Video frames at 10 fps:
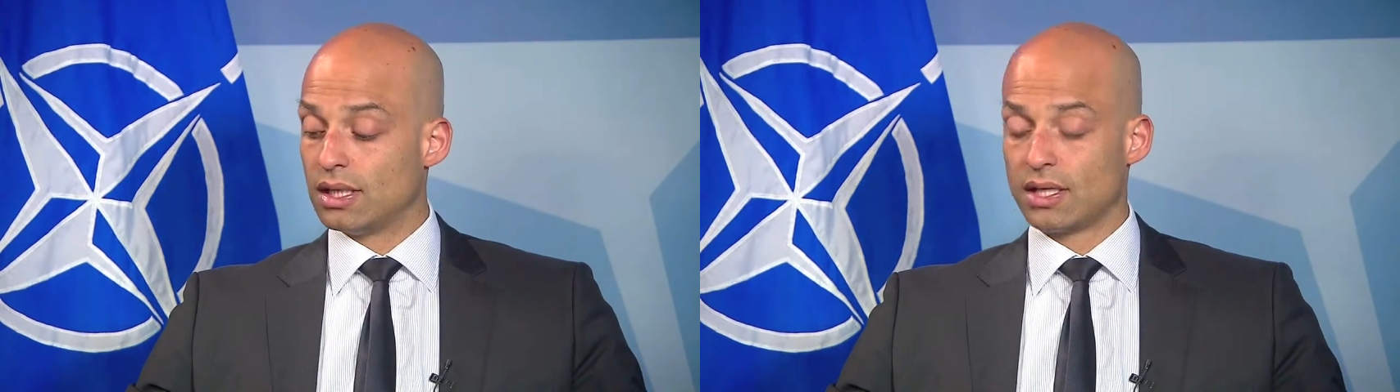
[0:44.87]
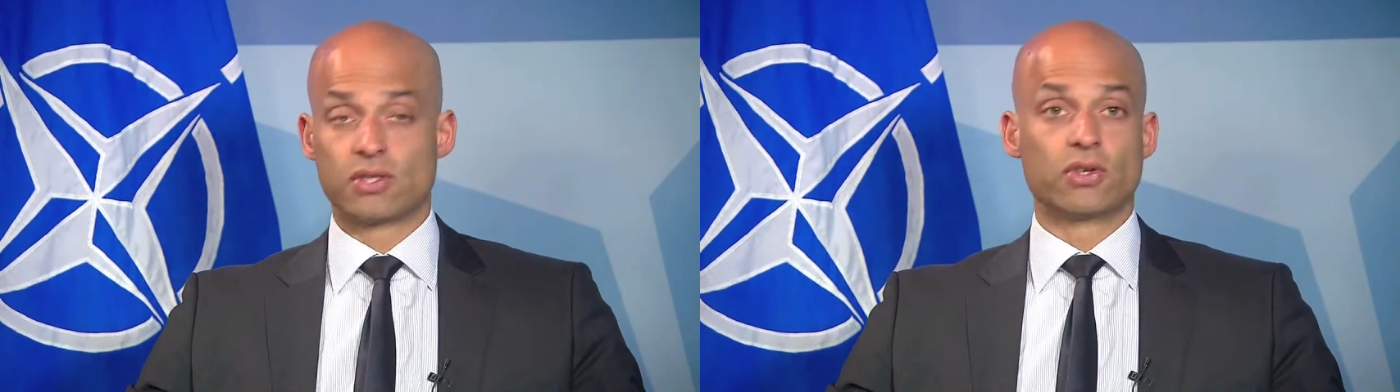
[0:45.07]

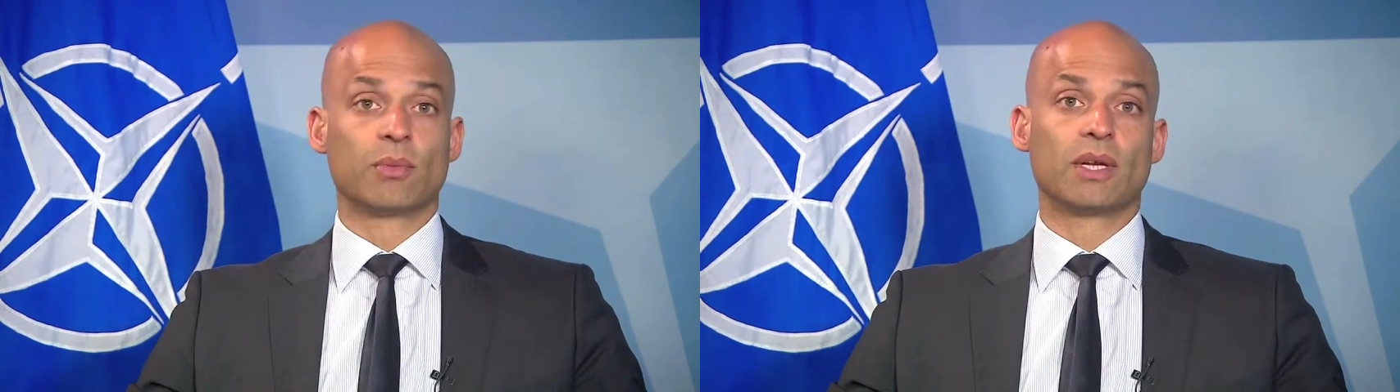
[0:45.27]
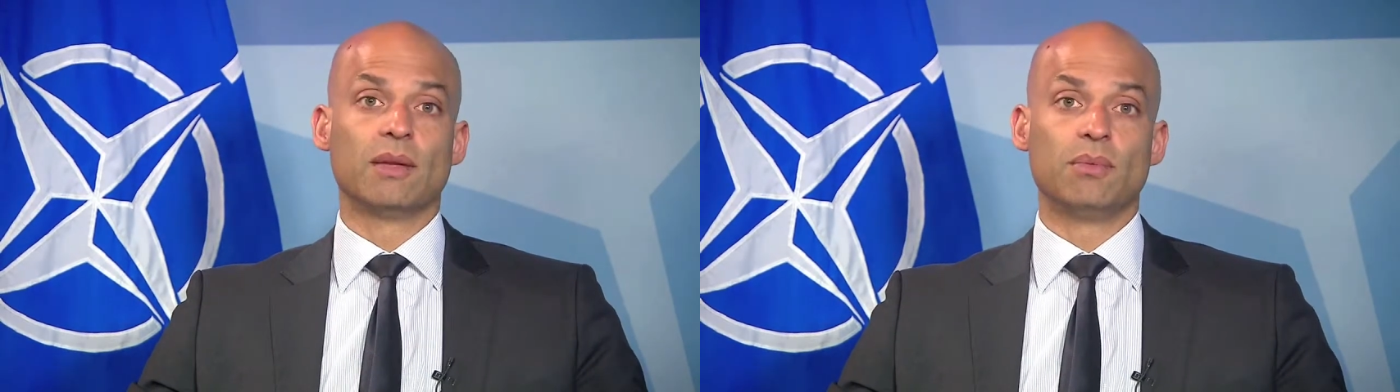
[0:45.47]

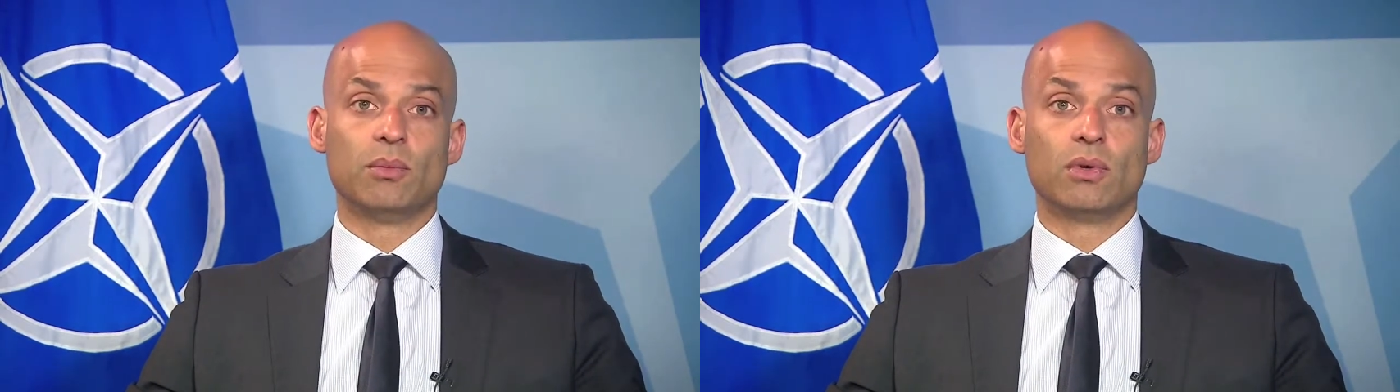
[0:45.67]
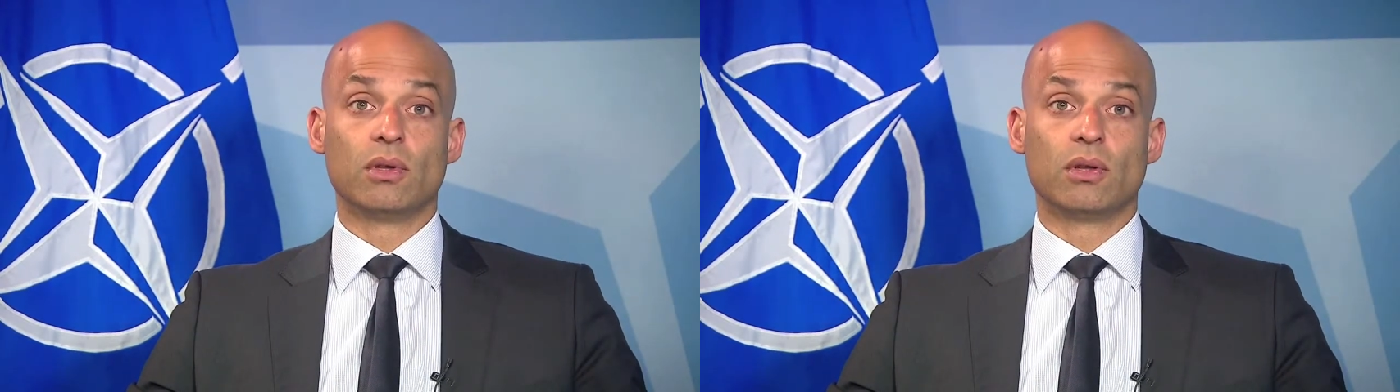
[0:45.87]
exterminate
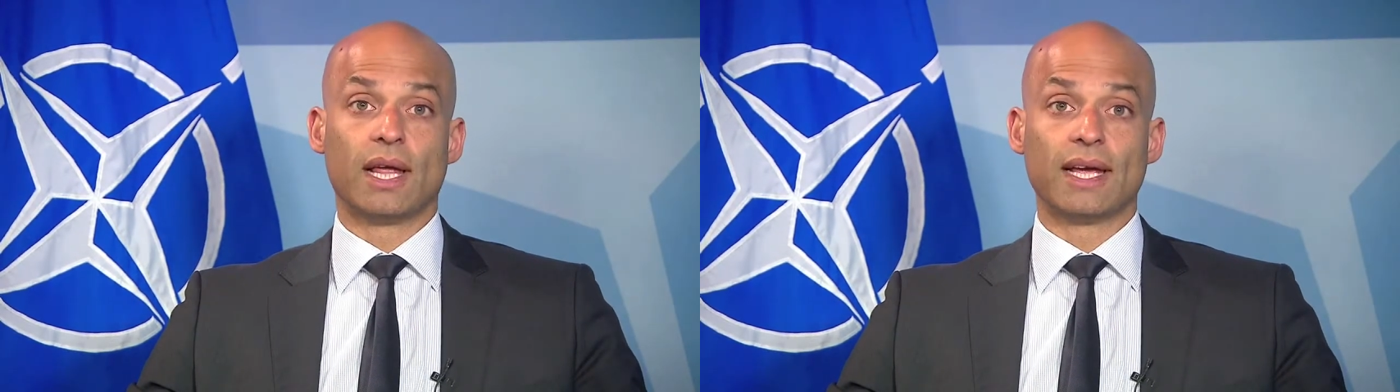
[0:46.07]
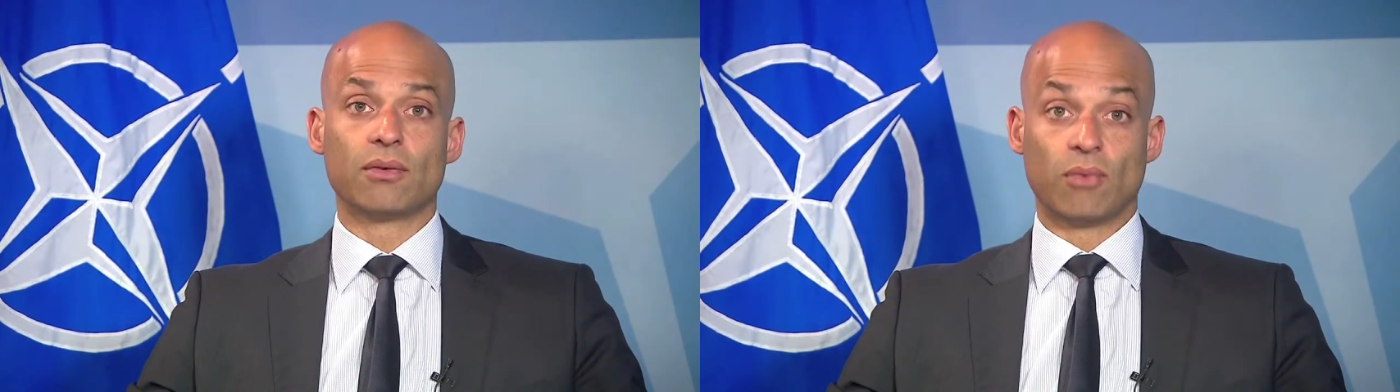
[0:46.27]
people
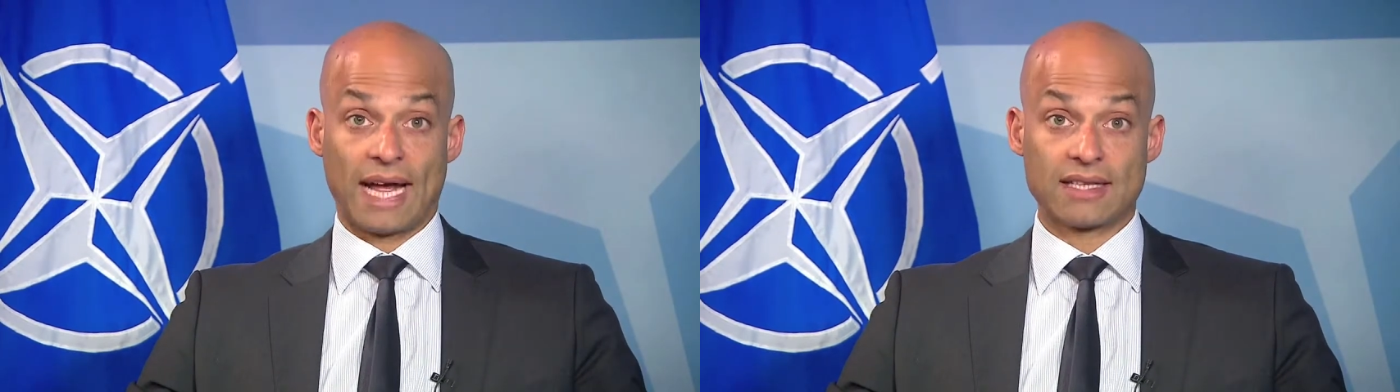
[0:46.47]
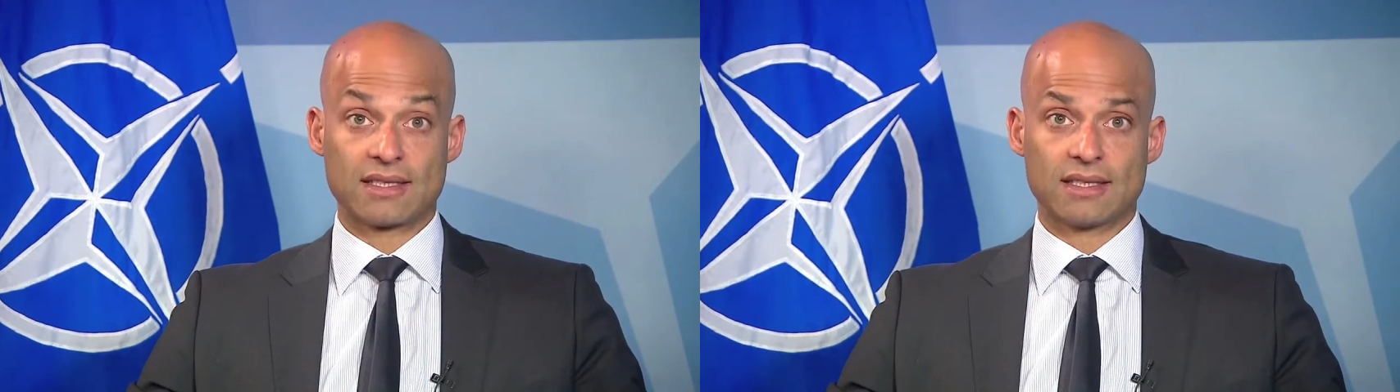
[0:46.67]
like
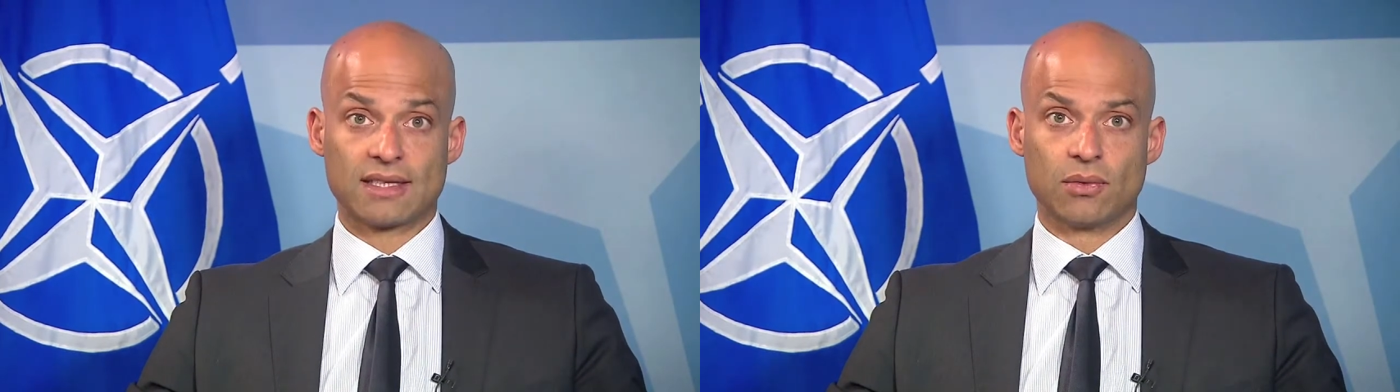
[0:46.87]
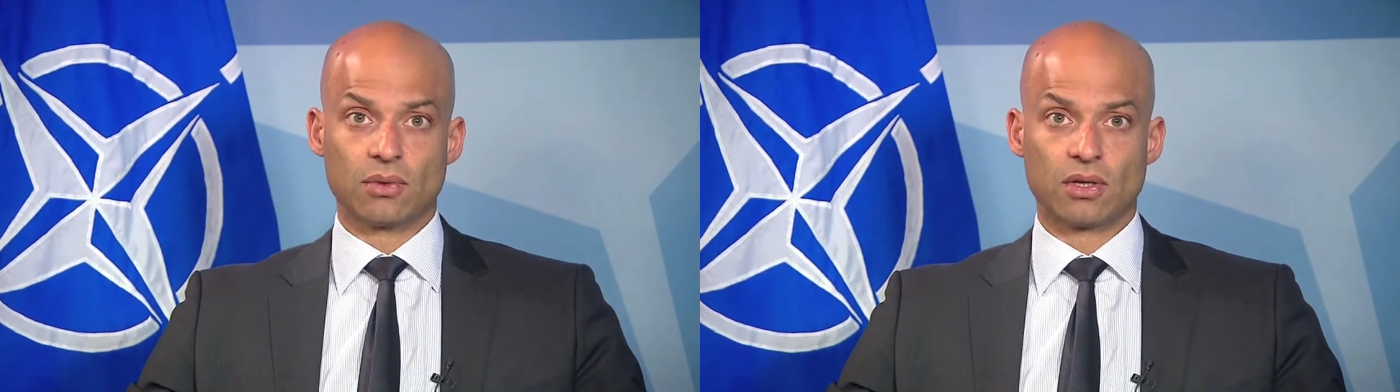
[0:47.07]
rats, as
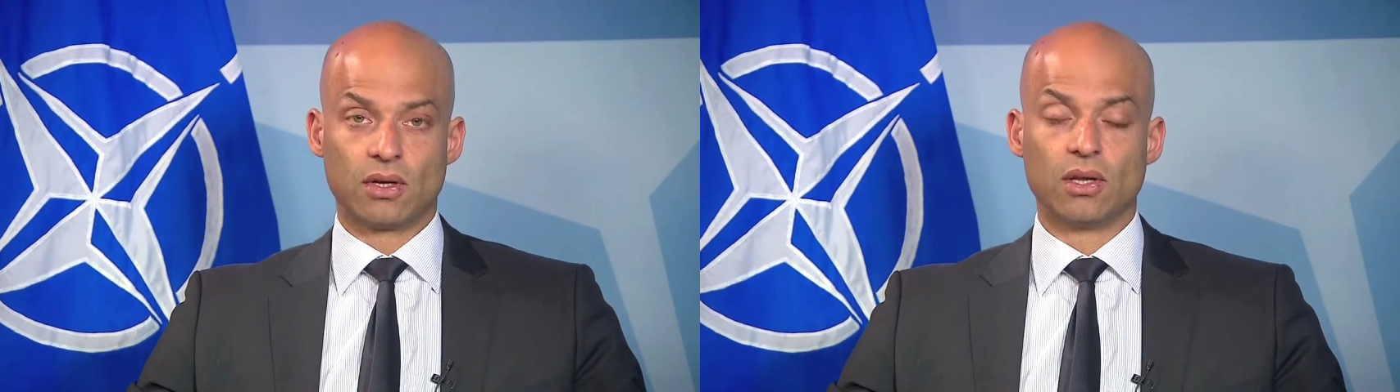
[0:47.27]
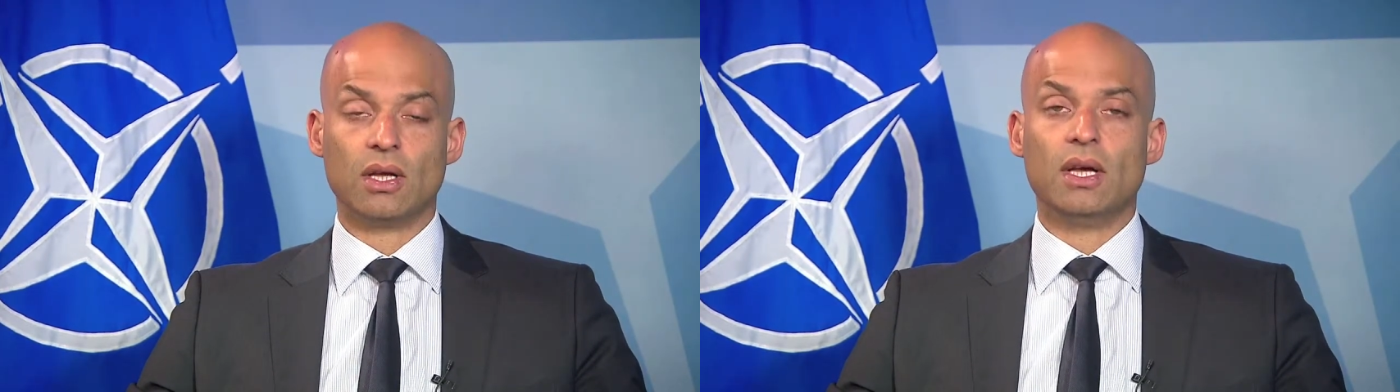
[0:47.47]
I
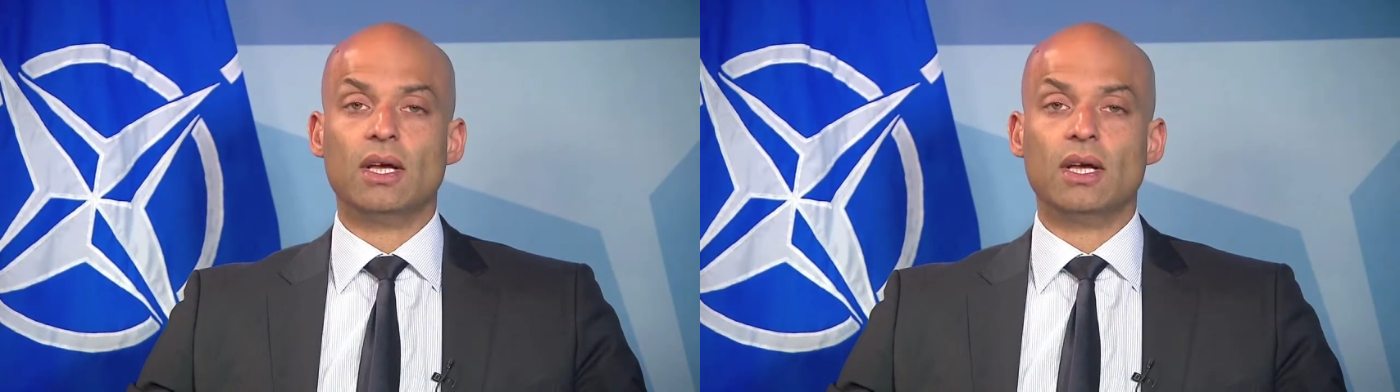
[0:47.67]
recall.